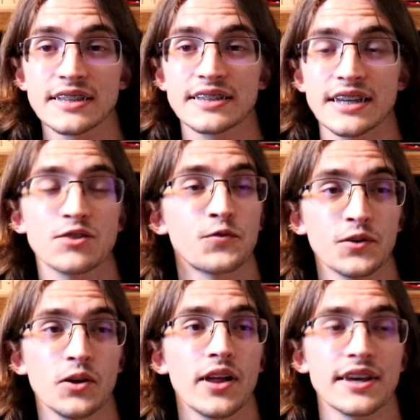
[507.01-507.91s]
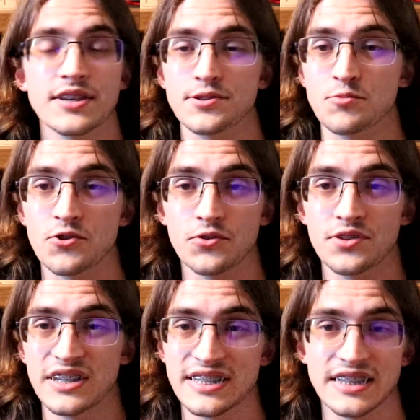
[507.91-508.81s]
it'll feel like this world
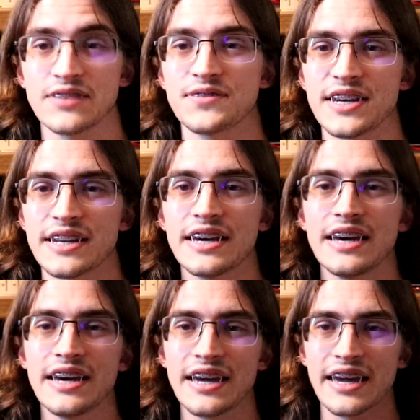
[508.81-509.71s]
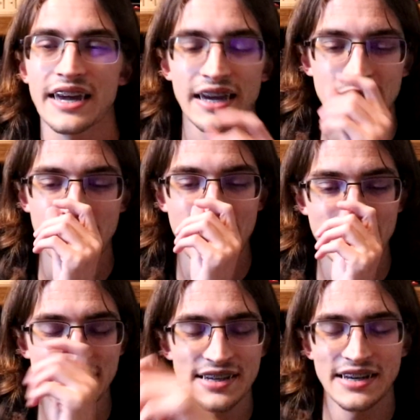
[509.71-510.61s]
is lived in.
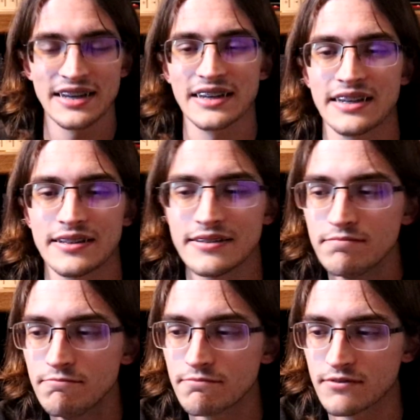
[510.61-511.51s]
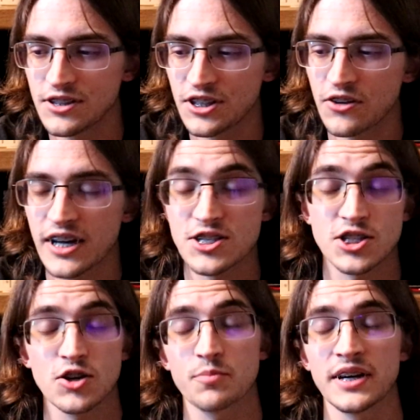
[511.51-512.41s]
And, you know, I just
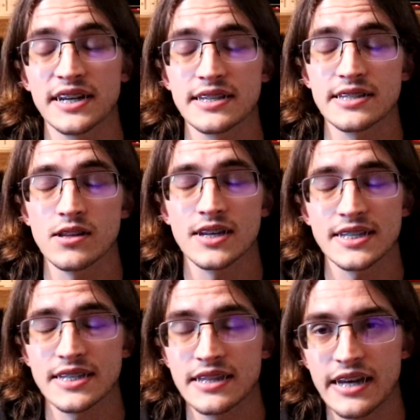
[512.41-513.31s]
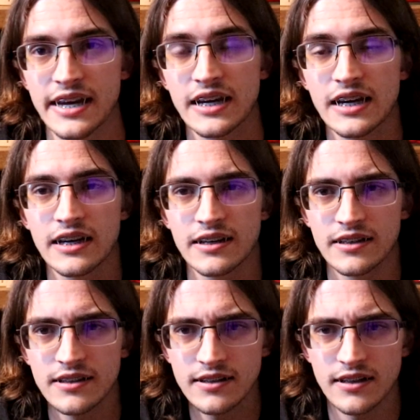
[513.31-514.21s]
hope that is a lesson that
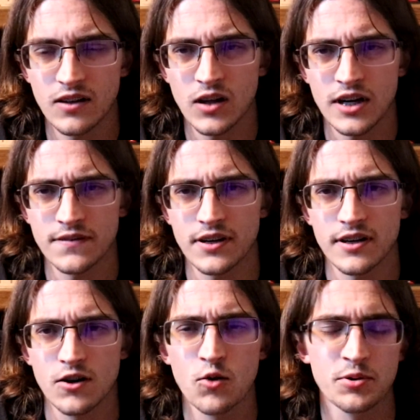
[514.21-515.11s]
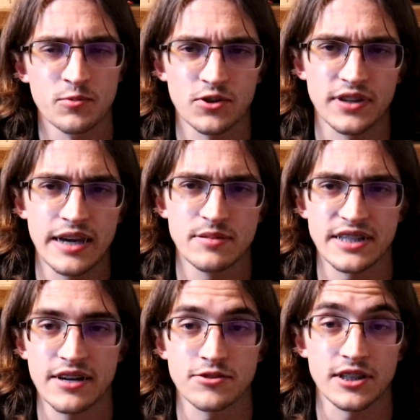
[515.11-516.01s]
a lot of open world game
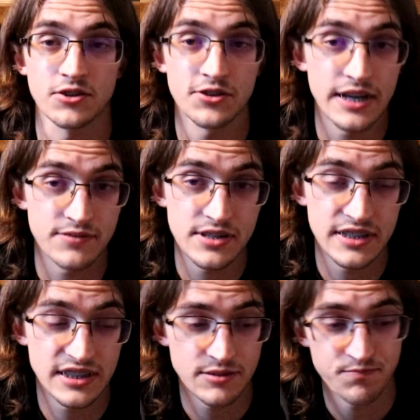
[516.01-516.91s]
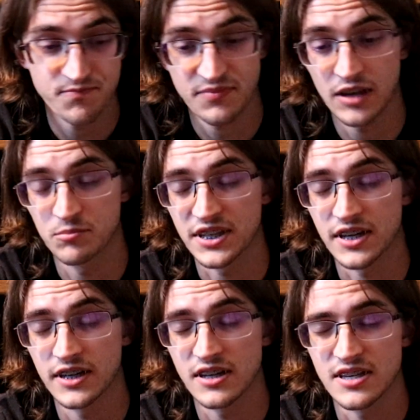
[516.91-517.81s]
designers can learn after this,
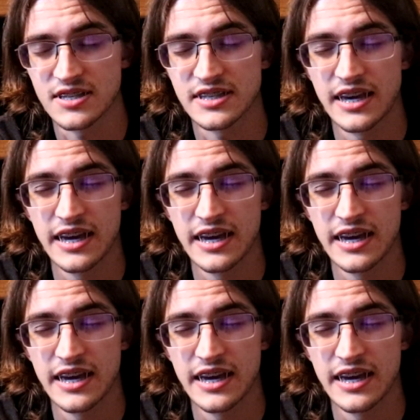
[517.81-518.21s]
because